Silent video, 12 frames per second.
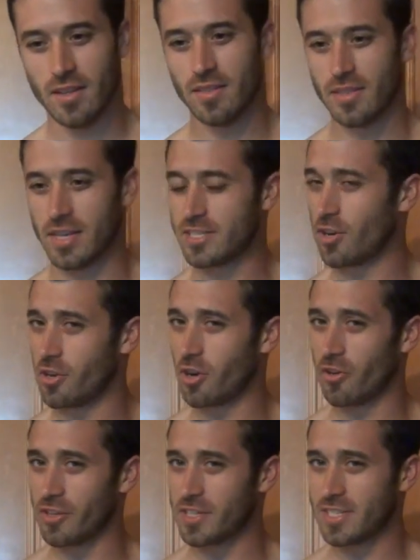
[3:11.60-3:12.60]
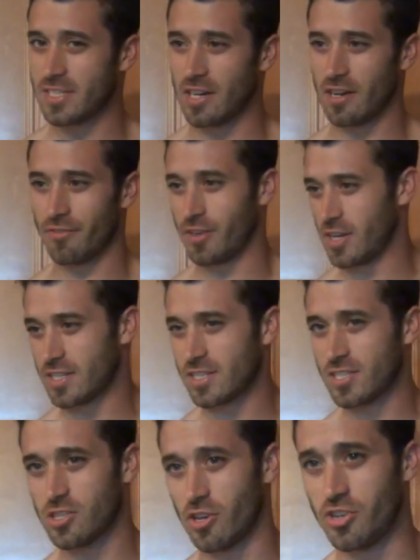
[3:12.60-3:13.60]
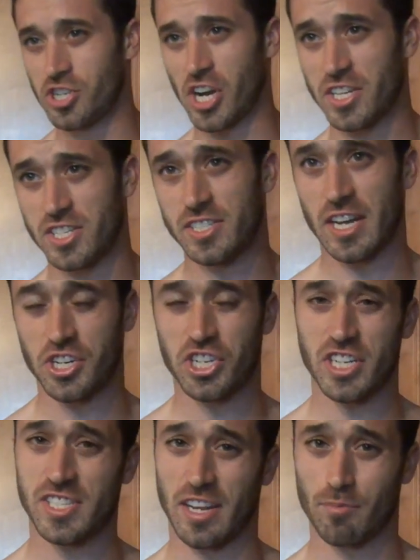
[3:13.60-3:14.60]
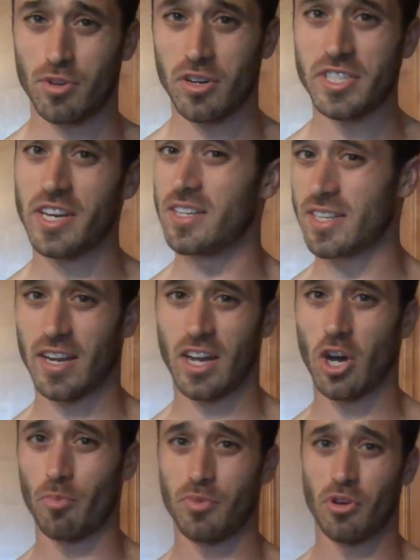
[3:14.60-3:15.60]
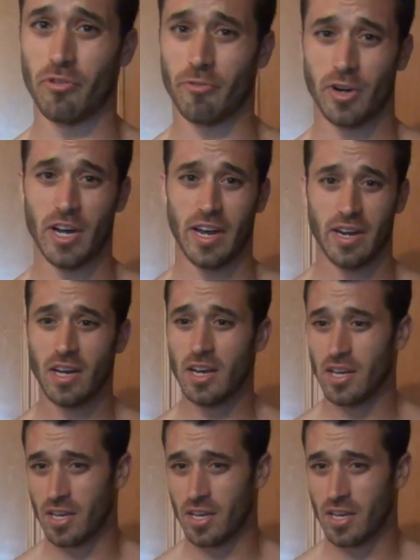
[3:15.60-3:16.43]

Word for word: they tell you all this stuff it is slow digesting protein it's gonna help you overnight